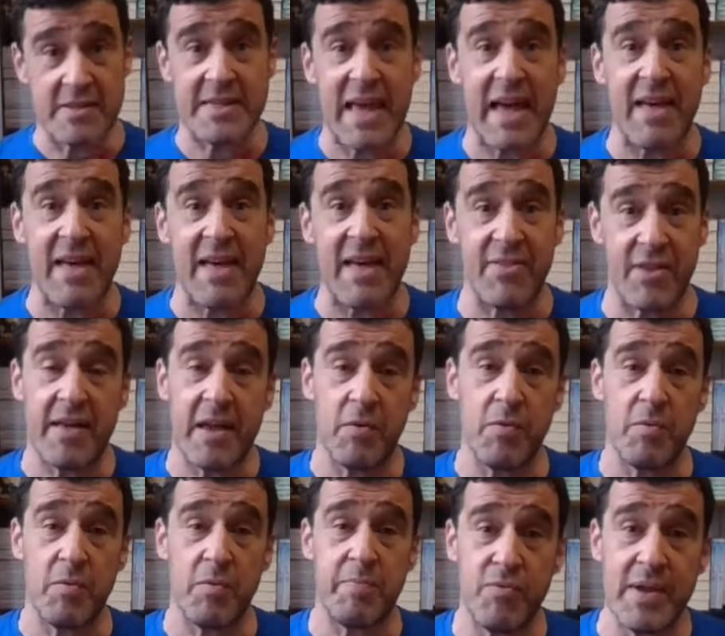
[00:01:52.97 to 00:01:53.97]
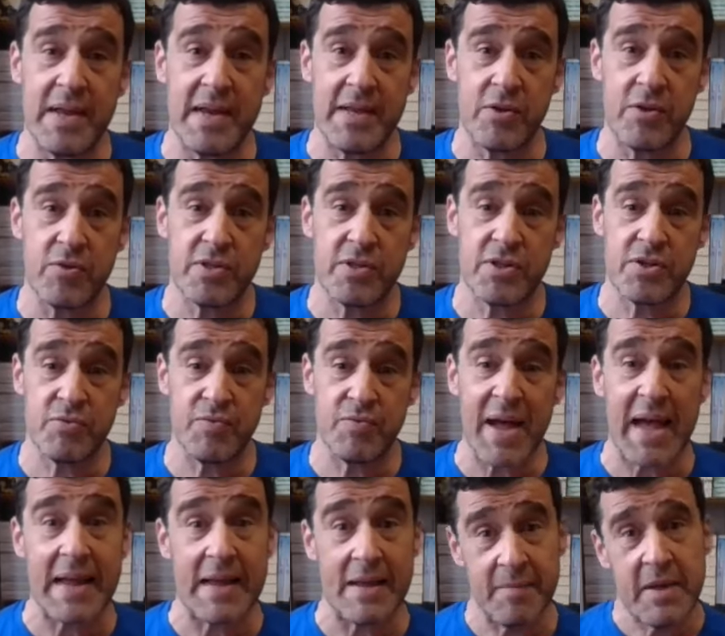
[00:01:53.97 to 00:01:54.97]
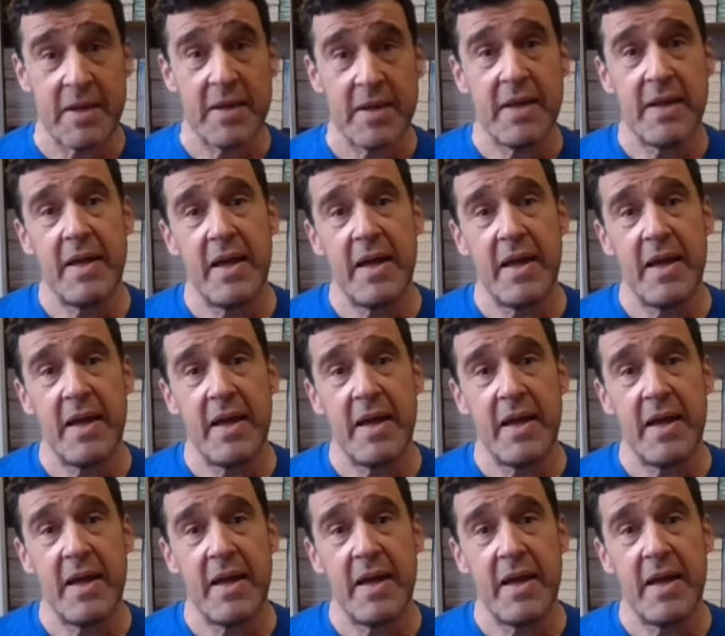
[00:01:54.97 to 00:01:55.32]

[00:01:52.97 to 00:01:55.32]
together it would be really good to write